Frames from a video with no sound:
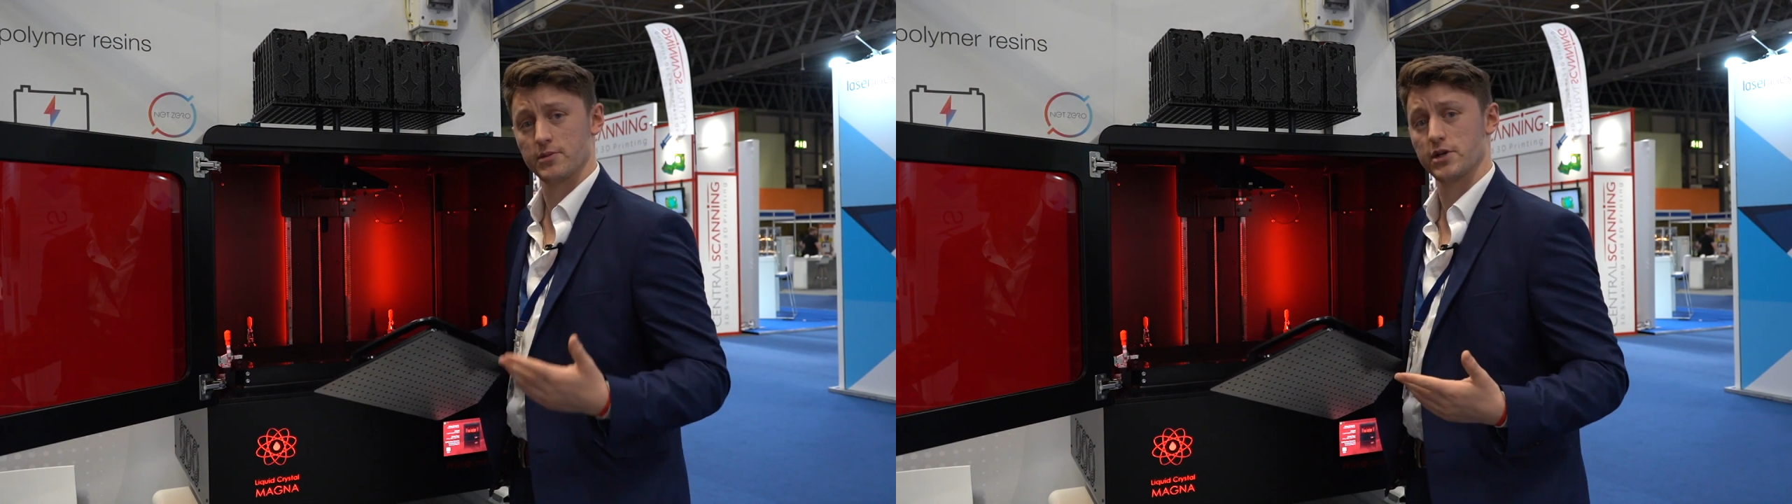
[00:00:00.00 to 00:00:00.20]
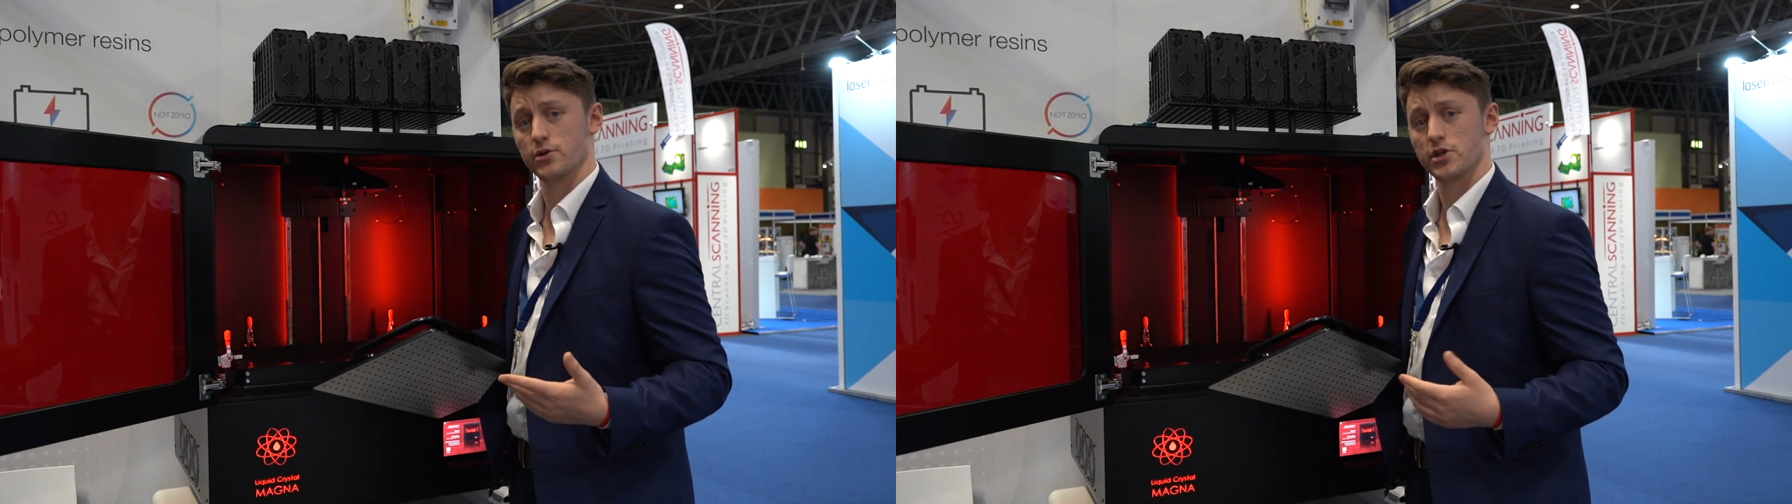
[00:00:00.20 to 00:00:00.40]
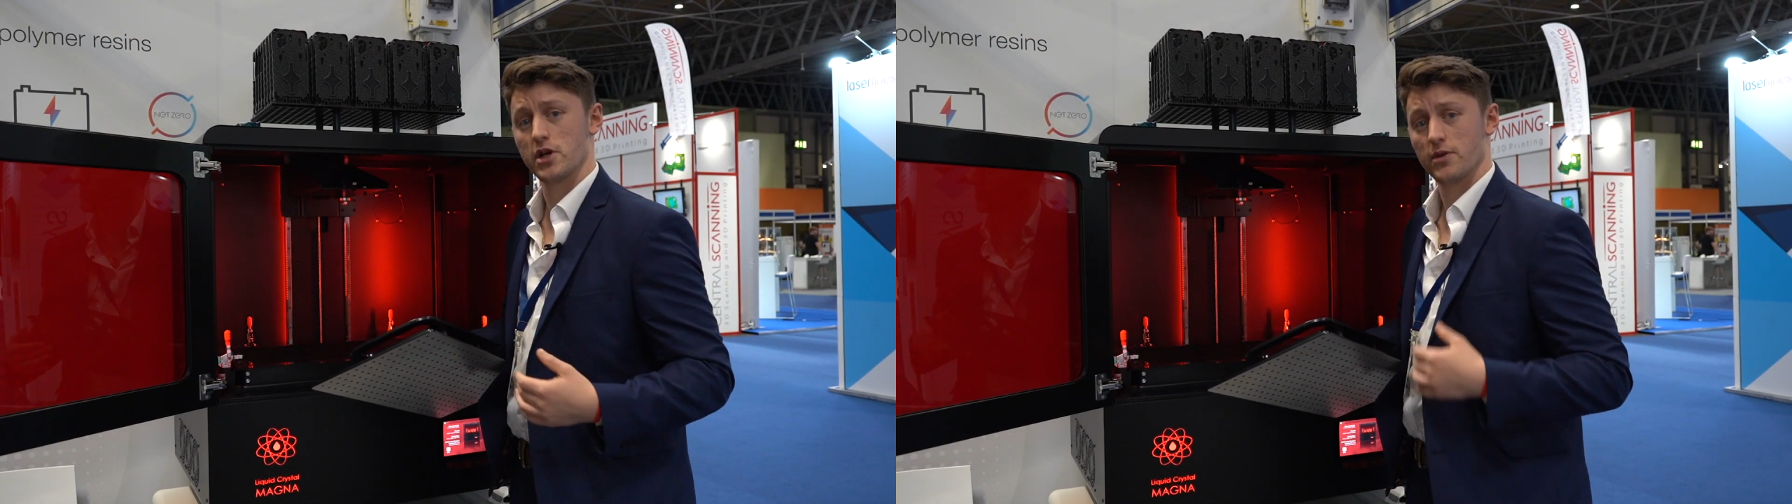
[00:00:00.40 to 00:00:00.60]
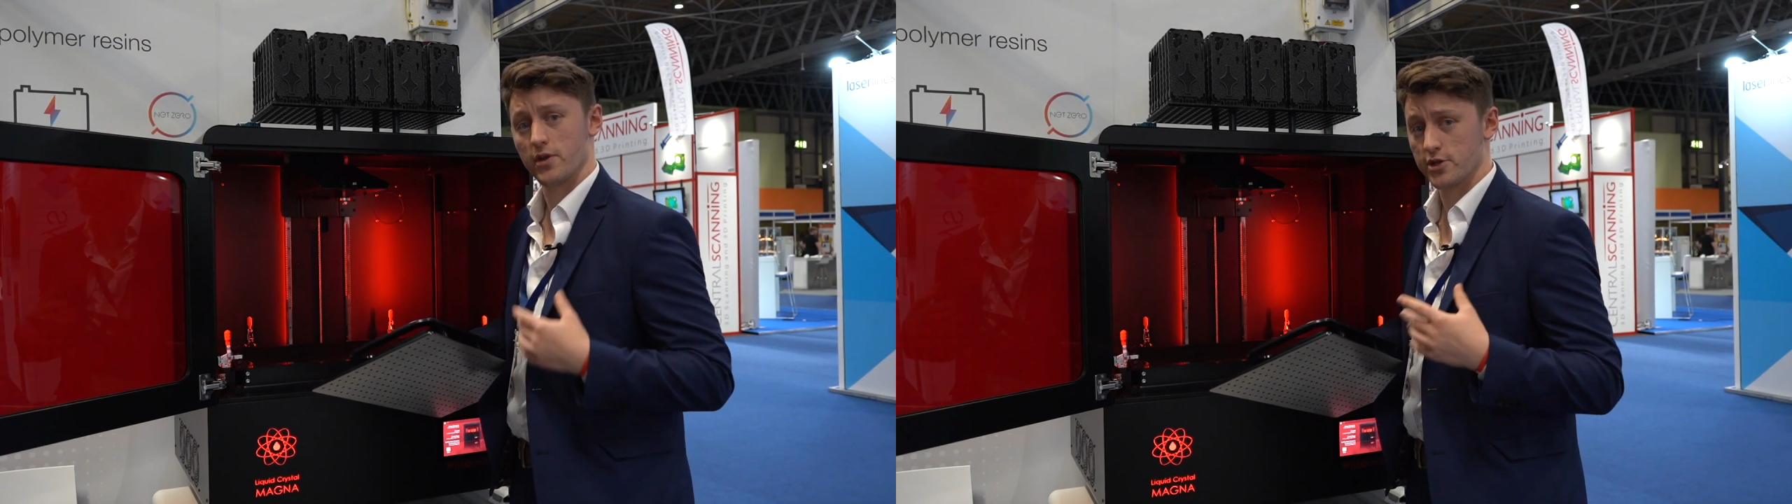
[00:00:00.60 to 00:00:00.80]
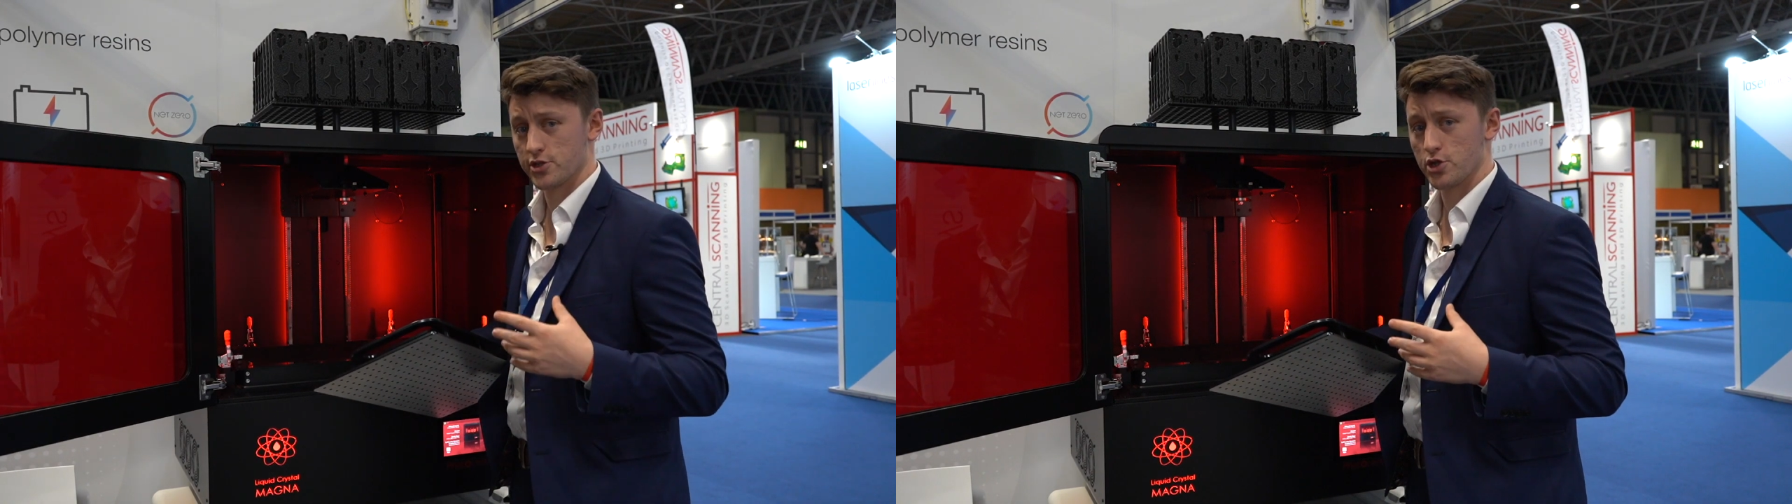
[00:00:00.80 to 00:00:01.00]
materials
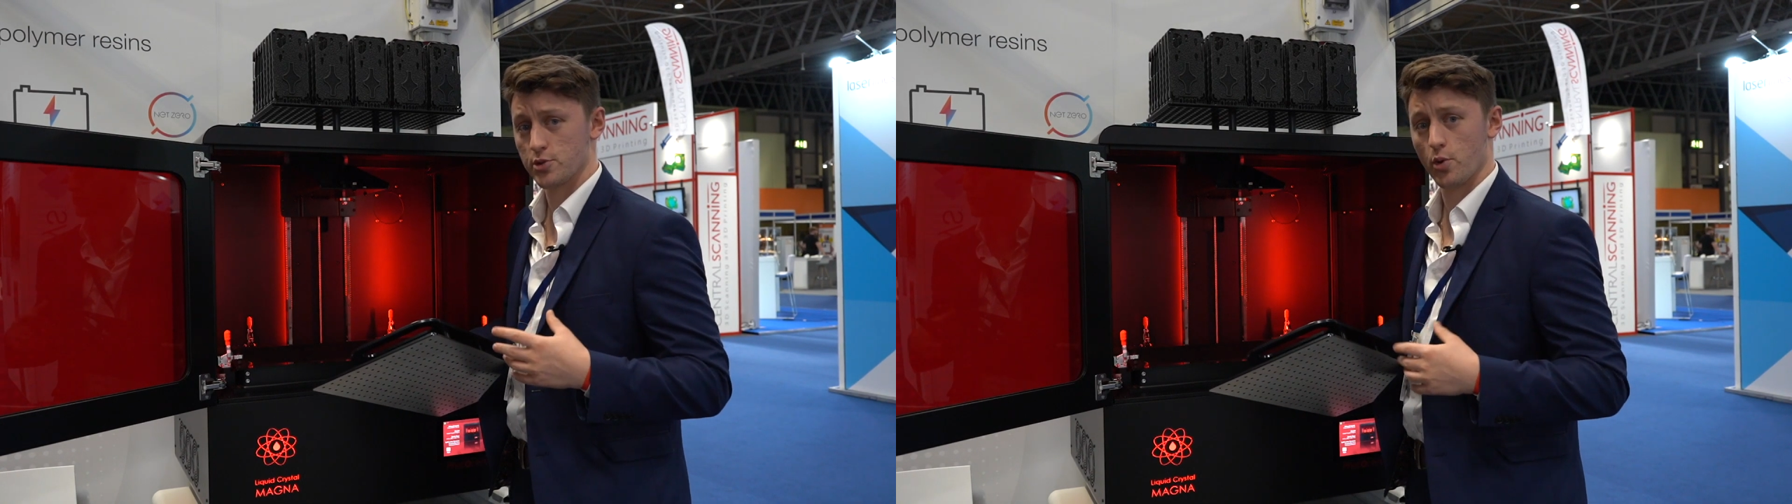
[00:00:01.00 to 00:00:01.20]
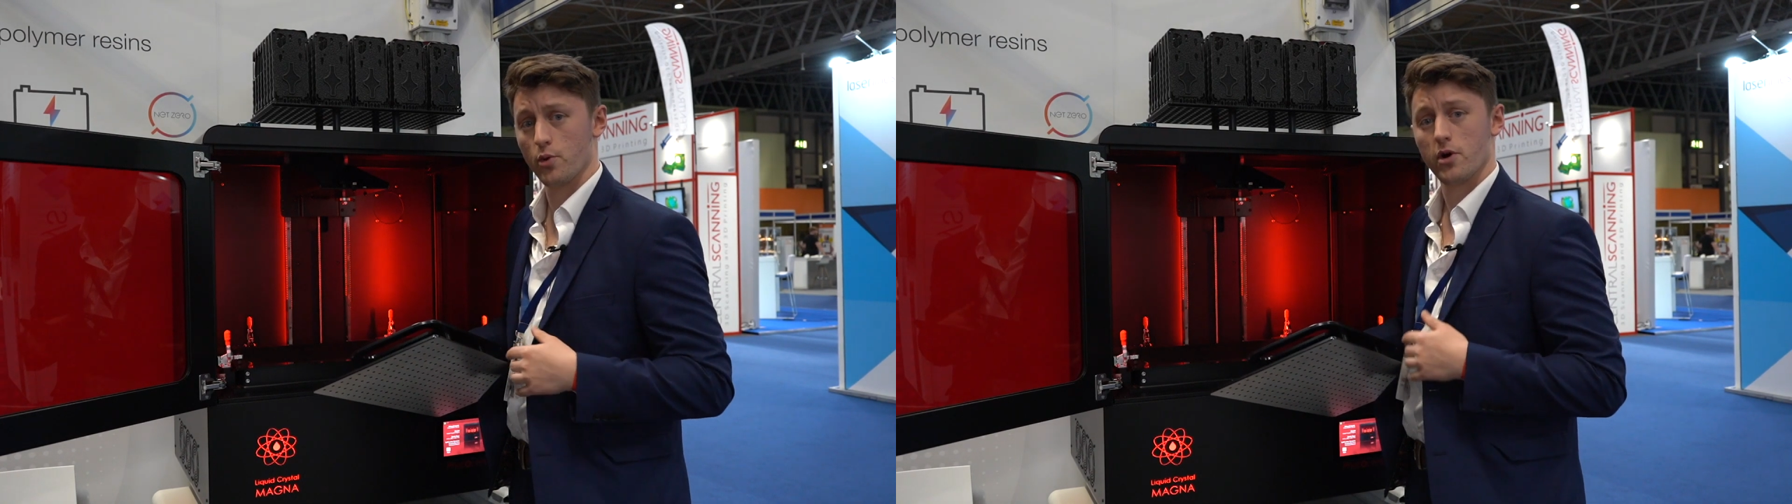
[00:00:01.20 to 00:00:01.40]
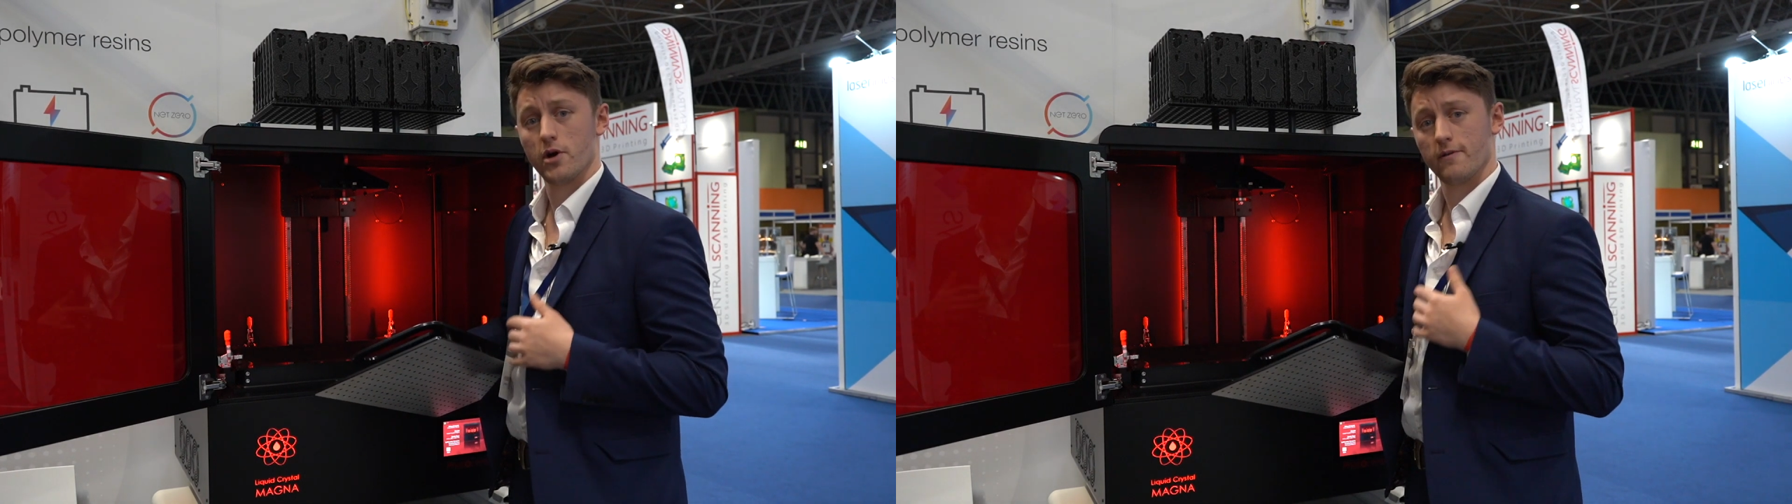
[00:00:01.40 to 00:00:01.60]
that are suitable